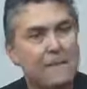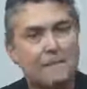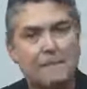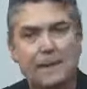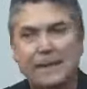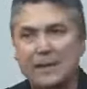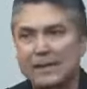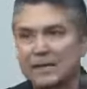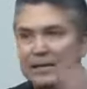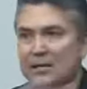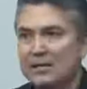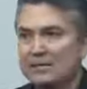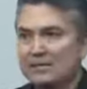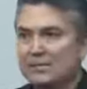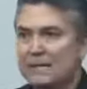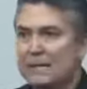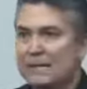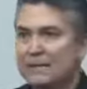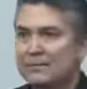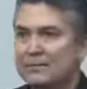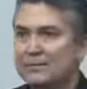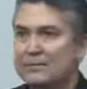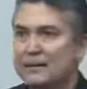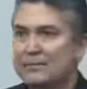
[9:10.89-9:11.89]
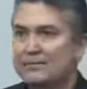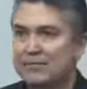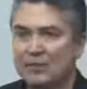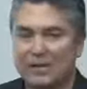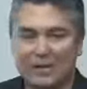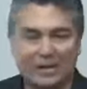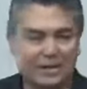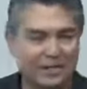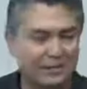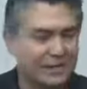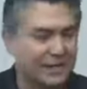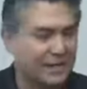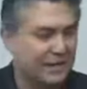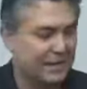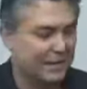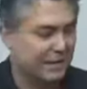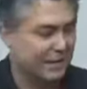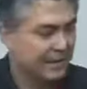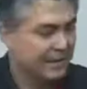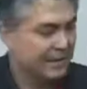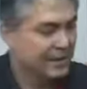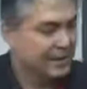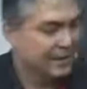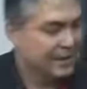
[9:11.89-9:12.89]
picking those up and bringing them
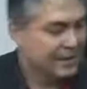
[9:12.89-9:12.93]
in.